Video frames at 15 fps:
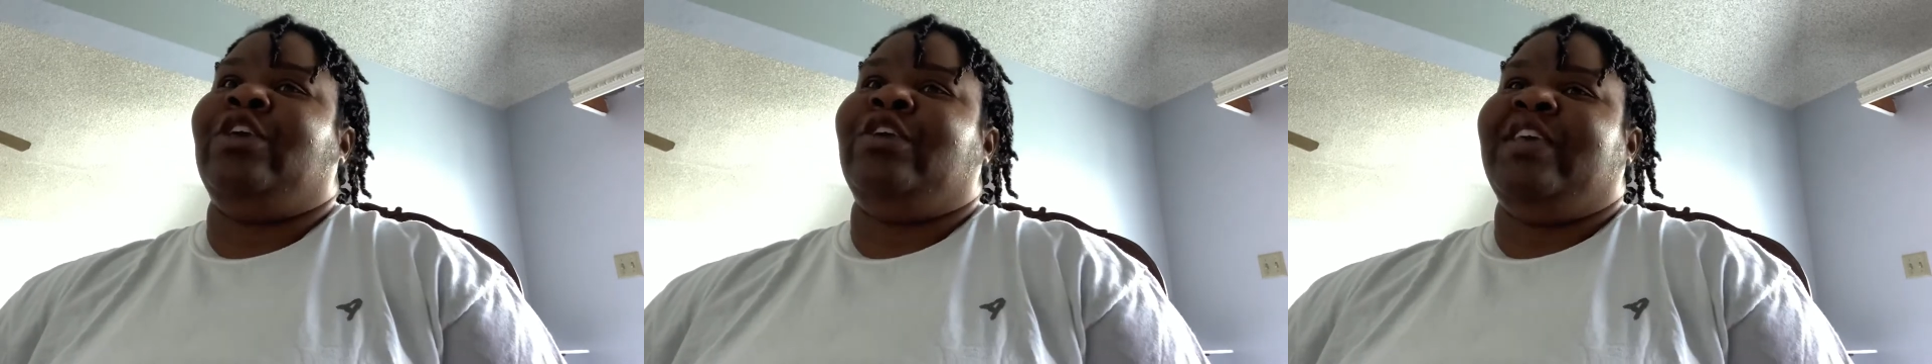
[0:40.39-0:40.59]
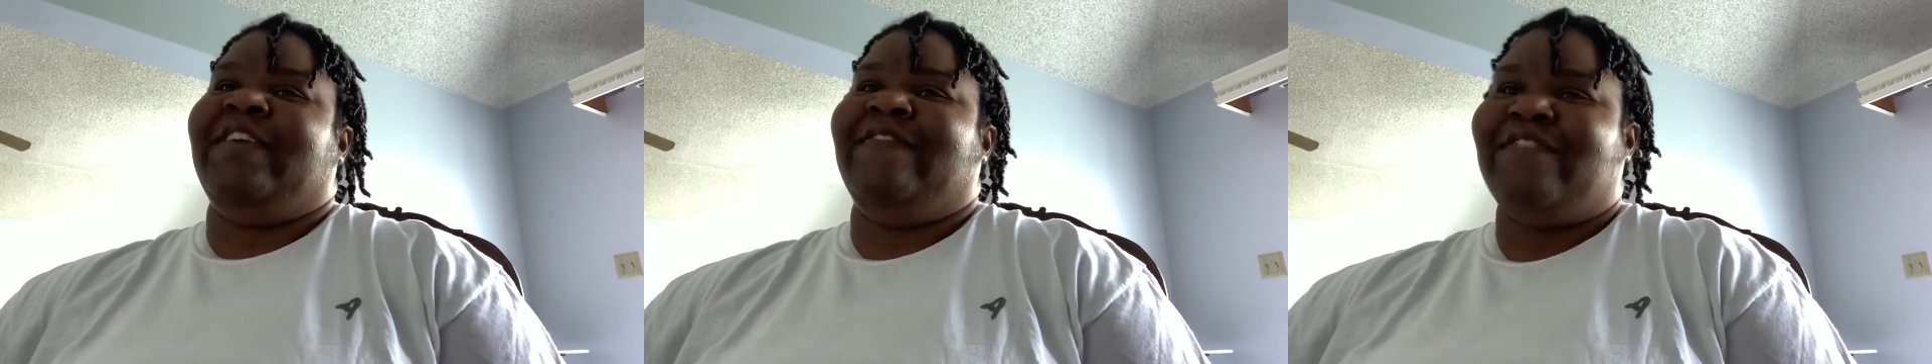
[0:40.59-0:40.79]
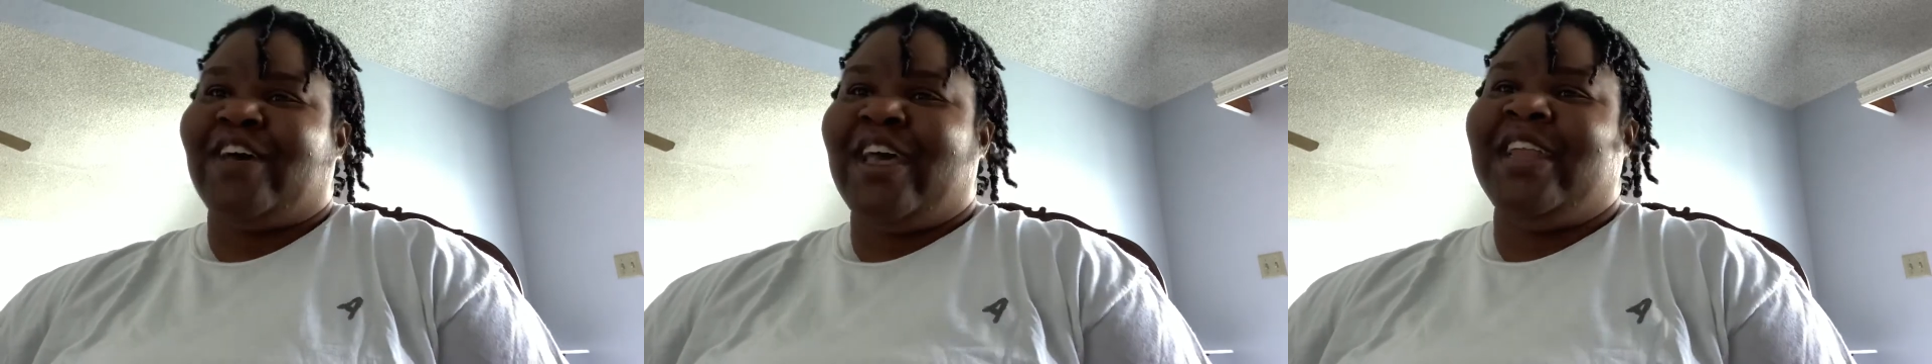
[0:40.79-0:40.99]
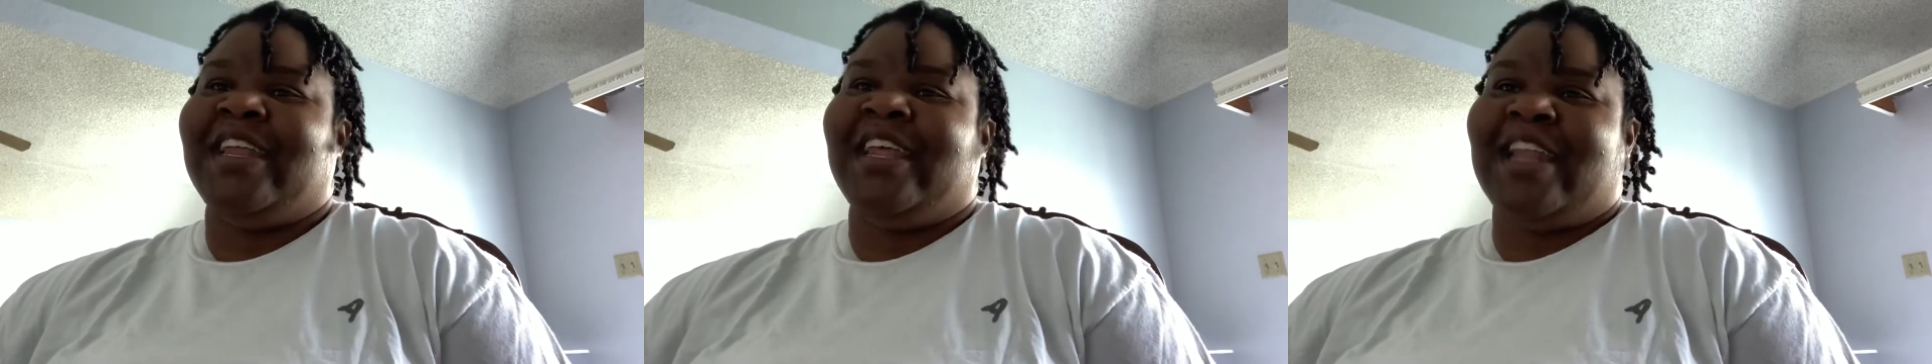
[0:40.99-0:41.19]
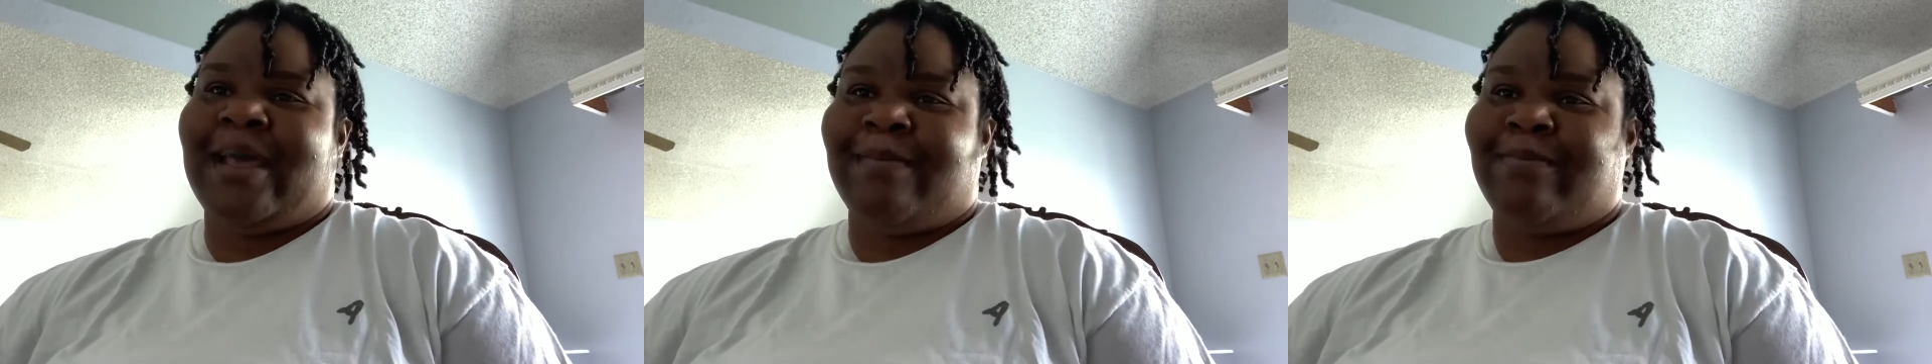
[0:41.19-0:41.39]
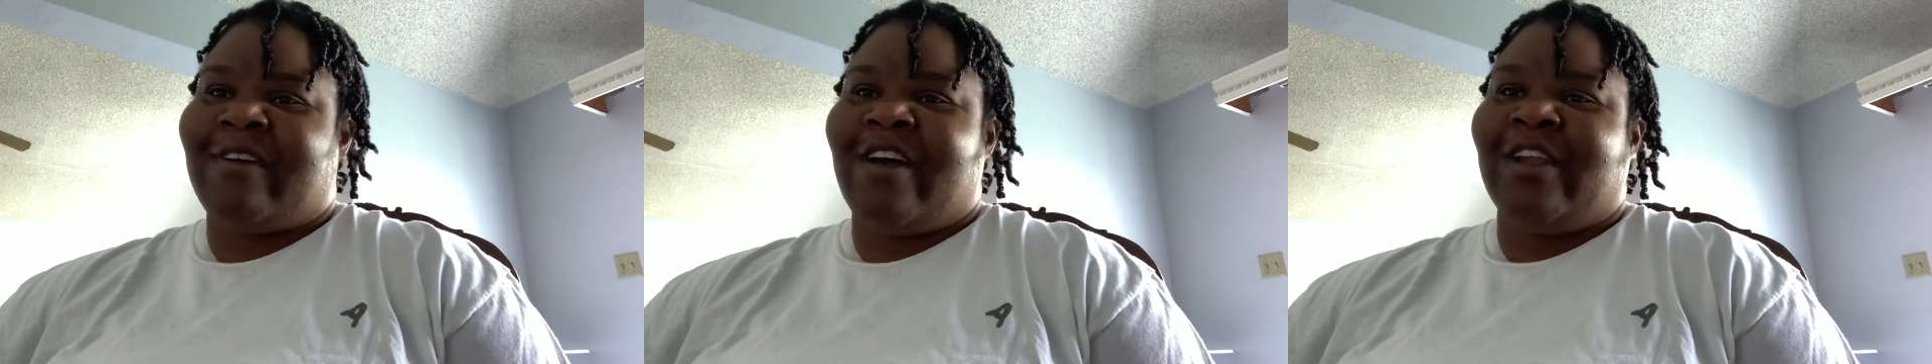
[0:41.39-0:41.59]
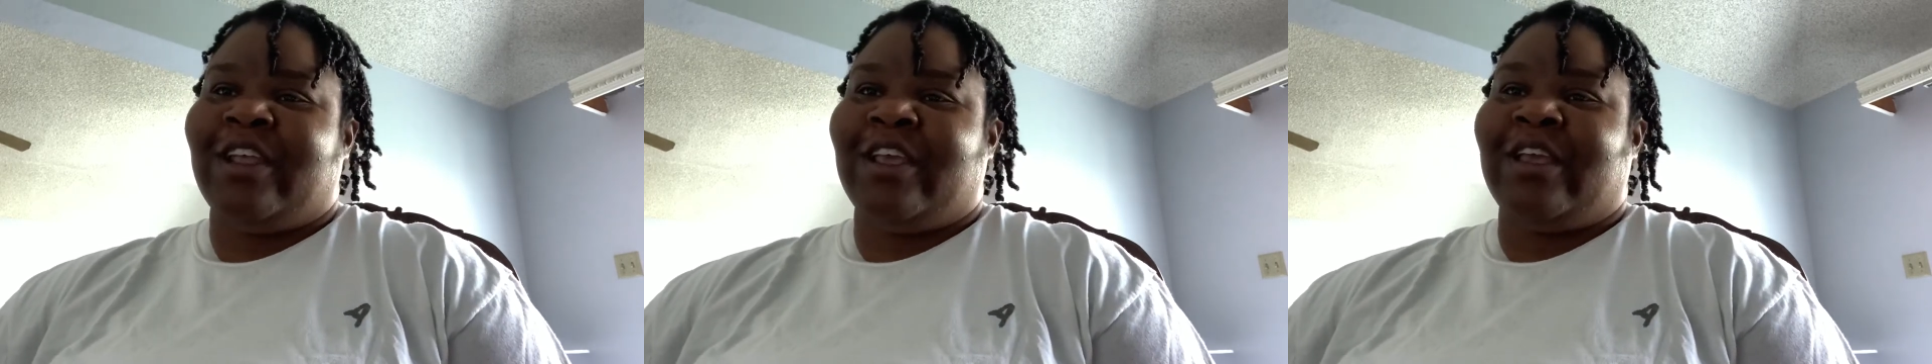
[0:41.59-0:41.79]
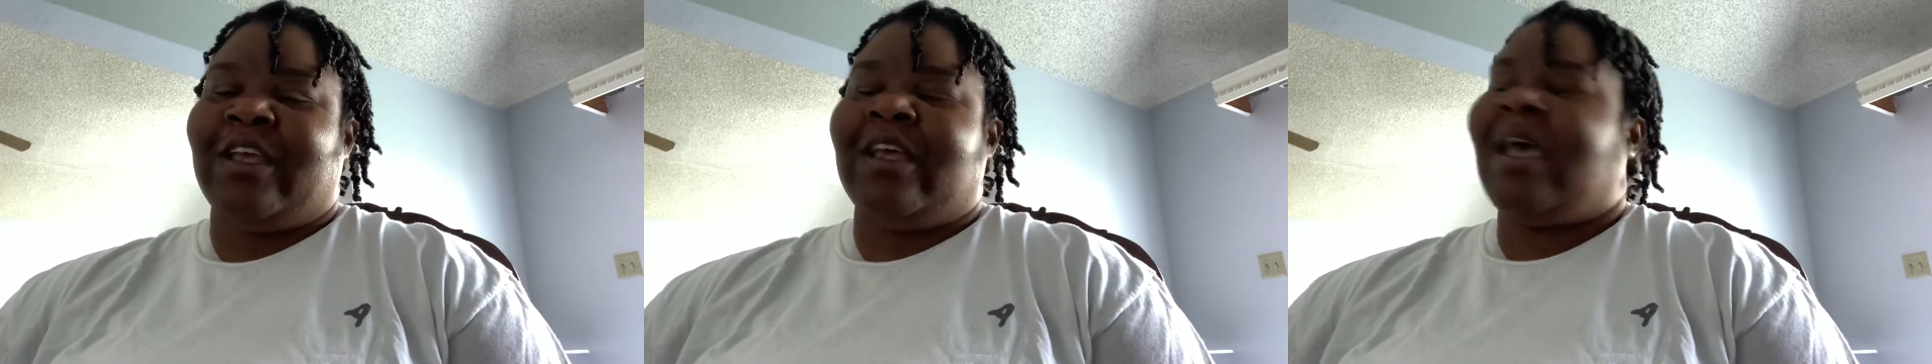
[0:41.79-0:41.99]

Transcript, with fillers: you can find it at Browning